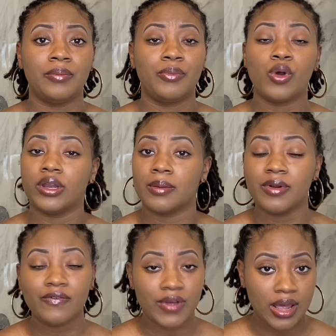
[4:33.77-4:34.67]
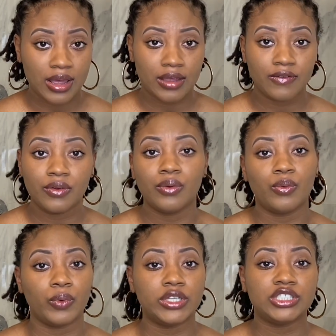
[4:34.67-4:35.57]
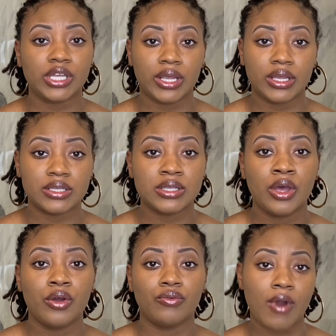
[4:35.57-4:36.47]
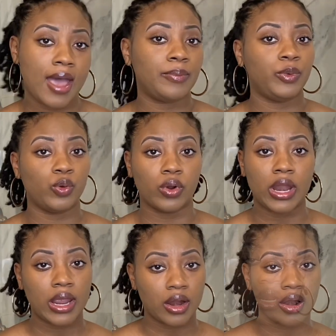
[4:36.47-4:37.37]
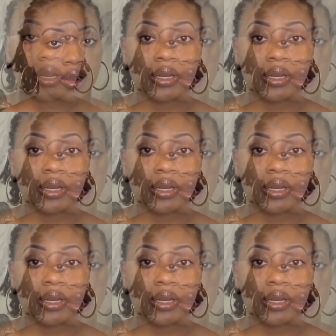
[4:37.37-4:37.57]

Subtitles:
point number 5, which is wrap your hair.